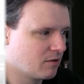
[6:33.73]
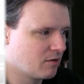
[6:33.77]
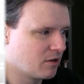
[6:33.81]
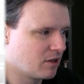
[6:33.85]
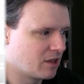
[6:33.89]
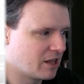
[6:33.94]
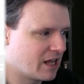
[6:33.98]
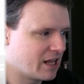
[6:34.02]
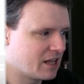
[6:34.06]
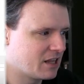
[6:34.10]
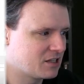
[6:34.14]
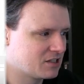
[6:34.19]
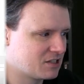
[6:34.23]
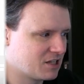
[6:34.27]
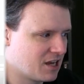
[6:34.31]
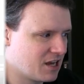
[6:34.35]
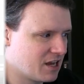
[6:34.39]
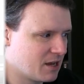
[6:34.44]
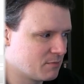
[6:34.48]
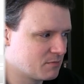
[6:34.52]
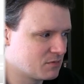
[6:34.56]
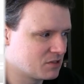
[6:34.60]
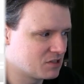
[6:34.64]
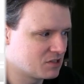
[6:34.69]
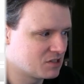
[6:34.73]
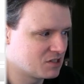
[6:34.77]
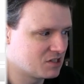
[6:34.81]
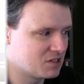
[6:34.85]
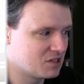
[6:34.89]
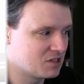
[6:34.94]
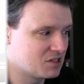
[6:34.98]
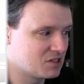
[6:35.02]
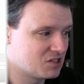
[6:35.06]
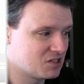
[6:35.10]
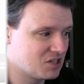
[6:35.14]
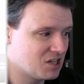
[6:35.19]
a lot of the times
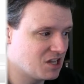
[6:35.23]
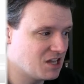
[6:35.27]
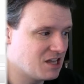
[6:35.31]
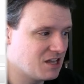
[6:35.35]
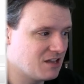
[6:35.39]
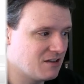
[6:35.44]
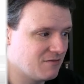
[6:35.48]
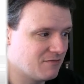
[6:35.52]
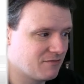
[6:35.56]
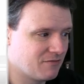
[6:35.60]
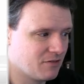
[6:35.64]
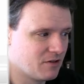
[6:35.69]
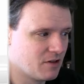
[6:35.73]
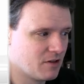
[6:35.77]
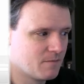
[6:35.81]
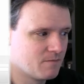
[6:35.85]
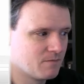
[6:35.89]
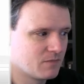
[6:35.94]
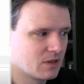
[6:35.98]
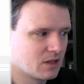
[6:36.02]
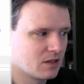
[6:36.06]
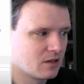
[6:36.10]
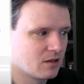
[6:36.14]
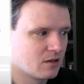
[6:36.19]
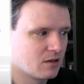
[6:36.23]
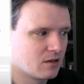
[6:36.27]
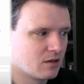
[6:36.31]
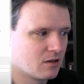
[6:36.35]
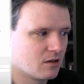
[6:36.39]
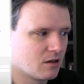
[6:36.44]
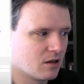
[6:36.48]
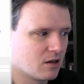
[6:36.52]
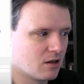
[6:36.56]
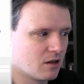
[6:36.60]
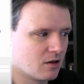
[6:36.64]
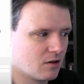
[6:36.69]
Steve,
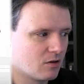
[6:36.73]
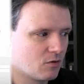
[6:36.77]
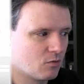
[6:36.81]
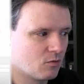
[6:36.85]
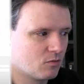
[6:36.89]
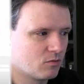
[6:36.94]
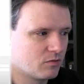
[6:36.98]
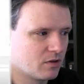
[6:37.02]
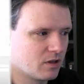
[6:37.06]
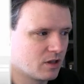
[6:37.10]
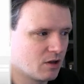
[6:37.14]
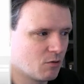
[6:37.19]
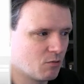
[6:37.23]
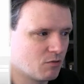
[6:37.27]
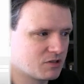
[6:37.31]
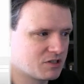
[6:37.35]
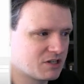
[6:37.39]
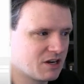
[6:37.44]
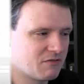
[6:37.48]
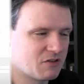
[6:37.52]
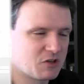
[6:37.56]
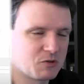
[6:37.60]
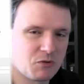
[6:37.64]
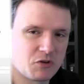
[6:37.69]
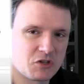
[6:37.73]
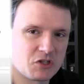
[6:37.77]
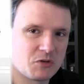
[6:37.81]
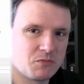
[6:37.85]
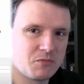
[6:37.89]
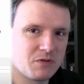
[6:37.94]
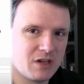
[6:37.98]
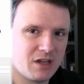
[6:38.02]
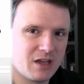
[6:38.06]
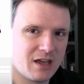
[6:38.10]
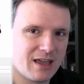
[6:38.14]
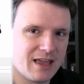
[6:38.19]
it was never supposed to
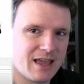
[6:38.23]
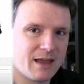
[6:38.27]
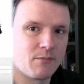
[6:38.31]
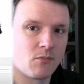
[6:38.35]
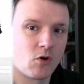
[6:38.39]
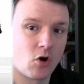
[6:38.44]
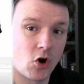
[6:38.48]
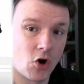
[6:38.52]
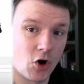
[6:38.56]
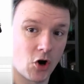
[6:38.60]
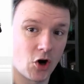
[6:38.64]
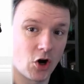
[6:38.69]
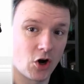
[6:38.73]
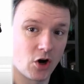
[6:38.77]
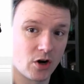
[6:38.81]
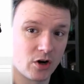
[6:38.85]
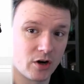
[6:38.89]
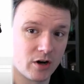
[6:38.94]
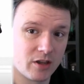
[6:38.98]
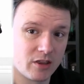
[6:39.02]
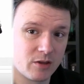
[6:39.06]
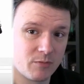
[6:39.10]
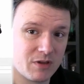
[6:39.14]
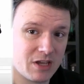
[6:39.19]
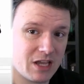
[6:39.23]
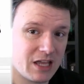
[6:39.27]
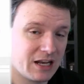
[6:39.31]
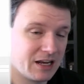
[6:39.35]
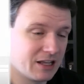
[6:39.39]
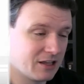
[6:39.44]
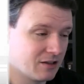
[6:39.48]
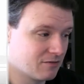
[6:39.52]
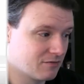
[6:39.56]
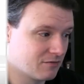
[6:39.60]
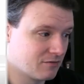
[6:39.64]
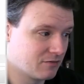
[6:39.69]
be a him or her in the
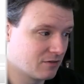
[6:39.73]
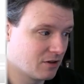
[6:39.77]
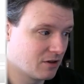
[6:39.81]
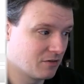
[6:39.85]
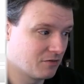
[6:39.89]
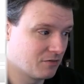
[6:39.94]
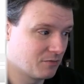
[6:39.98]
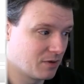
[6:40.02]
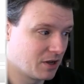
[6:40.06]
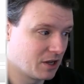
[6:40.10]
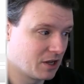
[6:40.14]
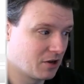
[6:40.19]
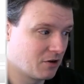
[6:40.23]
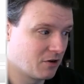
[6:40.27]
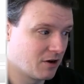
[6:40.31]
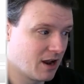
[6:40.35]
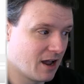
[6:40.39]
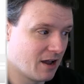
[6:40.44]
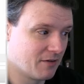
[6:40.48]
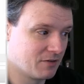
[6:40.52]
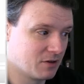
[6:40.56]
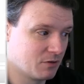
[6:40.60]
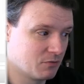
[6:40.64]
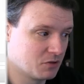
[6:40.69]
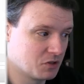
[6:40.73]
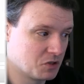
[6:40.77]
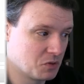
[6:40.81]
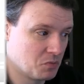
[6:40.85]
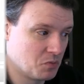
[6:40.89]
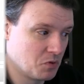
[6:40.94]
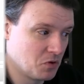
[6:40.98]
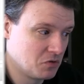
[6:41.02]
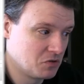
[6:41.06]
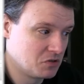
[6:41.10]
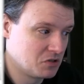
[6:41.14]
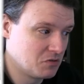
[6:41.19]
beginning of Minecraft. It was
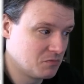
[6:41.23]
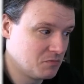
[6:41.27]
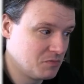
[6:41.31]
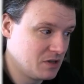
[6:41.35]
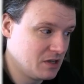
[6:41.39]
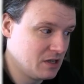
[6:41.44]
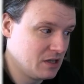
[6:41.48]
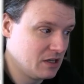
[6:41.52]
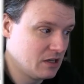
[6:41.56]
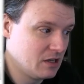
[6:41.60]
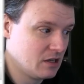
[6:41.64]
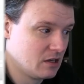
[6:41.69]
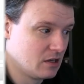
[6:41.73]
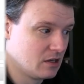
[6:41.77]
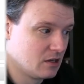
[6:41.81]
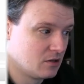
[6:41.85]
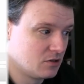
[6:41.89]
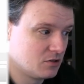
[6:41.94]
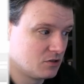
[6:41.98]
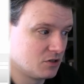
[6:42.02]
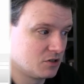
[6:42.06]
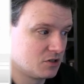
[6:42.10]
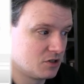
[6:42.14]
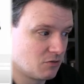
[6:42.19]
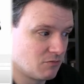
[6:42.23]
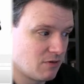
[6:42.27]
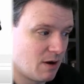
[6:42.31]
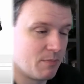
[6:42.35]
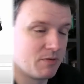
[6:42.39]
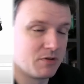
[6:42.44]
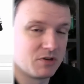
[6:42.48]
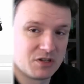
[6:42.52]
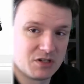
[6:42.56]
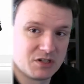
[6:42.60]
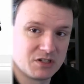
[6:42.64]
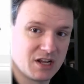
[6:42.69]
supposed to be just a
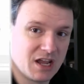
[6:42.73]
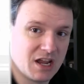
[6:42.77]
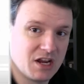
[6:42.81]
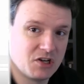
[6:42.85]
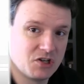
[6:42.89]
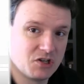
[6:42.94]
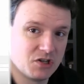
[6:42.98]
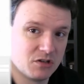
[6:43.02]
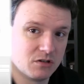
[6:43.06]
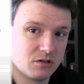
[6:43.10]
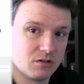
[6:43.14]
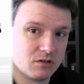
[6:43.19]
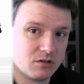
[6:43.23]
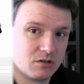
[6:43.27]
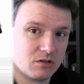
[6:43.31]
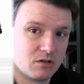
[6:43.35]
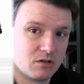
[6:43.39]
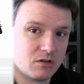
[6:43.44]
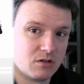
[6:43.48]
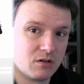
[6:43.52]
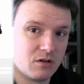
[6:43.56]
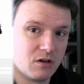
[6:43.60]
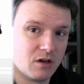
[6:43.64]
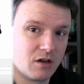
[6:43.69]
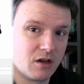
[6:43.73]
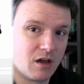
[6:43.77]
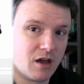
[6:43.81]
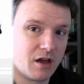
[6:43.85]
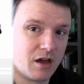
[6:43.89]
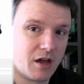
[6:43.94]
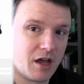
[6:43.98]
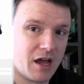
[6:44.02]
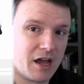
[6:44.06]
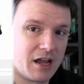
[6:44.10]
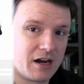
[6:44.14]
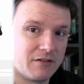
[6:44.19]
representation,
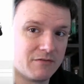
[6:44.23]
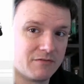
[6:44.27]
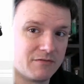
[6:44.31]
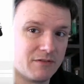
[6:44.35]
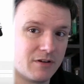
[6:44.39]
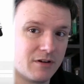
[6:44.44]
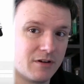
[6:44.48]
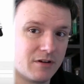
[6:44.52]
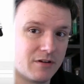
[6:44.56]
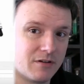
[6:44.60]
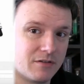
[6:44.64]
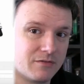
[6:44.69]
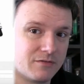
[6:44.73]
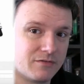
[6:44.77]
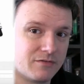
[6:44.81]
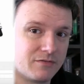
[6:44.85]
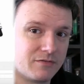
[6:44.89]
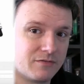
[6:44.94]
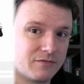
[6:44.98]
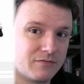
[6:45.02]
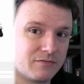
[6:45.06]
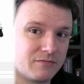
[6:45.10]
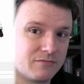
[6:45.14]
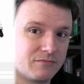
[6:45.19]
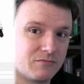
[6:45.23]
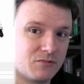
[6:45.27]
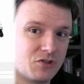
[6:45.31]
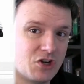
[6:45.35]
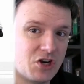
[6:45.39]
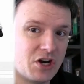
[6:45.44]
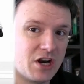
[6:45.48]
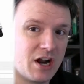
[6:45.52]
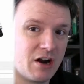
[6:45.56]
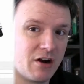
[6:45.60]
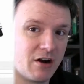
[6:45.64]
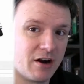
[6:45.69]
a kind of
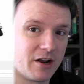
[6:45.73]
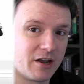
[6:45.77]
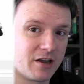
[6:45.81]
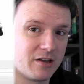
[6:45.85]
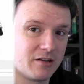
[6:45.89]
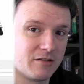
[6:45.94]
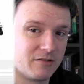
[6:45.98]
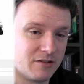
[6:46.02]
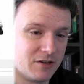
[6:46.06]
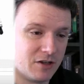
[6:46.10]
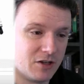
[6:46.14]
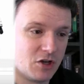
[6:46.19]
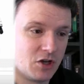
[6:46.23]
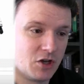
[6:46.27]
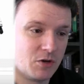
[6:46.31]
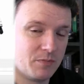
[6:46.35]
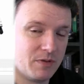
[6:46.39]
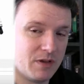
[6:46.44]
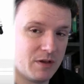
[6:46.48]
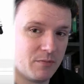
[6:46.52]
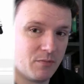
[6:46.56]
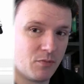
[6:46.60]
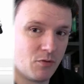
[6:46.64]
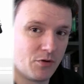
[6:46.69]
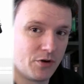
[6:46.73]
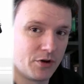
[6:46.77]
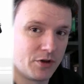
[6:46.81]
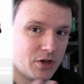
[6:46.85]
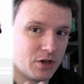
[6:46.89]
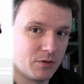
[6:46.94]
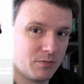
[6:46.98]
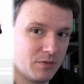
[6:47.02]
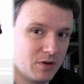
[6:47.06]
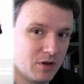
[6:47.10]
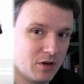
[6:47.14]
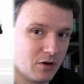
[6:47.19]
generic, could be boy,
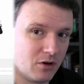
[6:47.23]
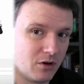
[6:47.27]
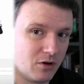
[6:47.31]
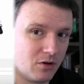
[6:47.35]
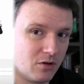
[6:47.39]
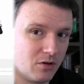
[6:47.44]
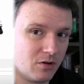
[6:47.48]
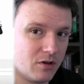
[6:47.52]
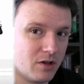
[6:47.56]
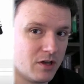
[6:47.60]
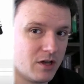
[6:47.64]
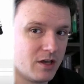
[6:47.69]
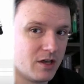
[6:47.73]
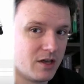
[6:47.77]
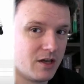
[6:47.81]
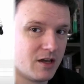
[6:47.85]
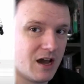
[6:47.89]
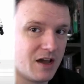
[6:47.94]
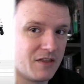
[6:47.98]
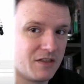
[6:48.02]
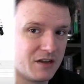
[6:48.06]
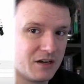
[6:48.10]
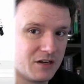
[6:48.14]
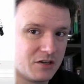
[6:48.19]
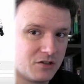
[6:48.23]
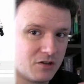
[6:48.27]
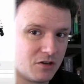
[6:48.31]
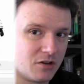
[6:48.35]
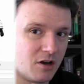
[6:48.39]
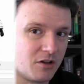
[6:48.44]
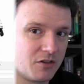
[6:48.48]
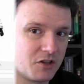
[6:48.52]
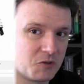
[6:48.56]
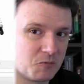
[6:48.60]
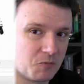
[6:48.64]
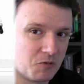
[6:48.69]
could be girl, and then it took
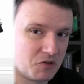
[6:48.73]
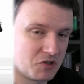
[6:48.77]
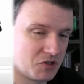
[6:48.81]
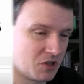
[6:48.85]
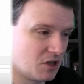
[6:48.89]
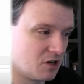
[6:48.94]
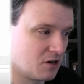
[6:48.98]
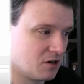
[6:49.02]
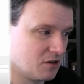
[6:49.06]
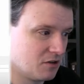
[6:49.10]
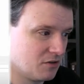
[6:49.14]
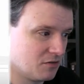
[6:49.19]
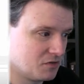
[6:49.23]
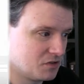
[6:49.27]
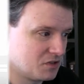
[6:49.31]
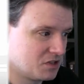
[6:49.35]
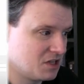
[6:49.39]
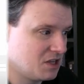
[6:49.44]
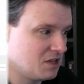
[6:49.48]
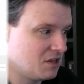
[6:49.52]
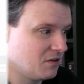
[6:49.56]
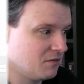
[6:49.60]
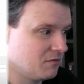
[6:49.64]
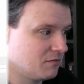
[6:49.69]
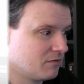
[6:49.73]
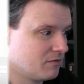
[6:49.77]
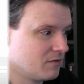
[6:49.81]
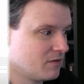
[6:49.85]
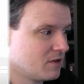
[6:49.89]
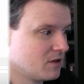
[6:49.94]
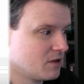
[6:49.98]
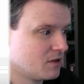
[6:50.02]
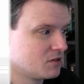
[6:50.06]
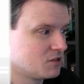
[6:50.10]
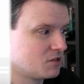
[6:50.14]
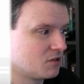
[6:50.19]
on this persona of Steve.
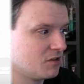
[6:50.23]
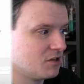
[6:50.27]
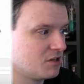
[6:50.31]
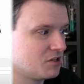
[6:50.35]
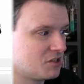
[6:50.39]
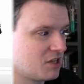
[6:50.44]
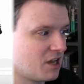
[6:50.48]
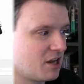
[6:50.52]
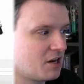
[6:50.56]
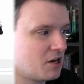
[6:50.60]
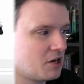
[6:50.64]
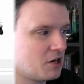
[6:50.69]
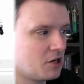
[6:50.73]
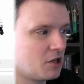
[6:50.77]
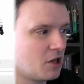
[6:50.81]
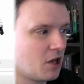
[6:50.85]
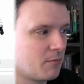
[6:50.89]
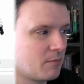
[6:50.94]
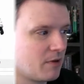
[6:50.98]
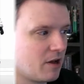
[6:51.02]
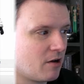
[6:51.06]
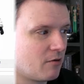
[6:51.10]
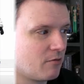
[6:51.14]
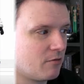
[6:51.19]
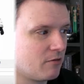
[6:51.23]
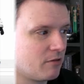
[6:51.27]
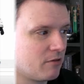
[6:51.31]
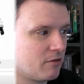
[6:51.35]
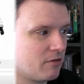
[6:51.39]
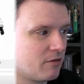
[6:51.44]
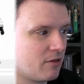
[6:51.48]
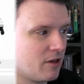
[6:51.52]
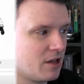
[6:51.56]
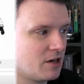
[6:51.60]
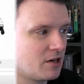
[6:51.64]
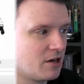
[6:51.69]
So they decided to come out
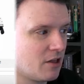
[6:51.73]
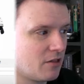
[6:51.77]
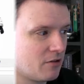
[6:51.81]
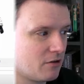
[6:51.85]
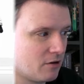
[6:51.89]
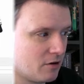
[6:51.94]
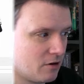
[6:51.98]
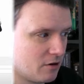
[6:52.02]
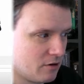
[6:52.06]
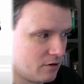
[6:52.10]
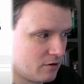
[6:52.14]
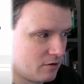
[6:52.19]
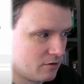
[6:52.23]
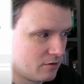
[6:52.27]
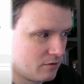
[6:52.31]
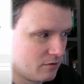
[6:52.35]
with another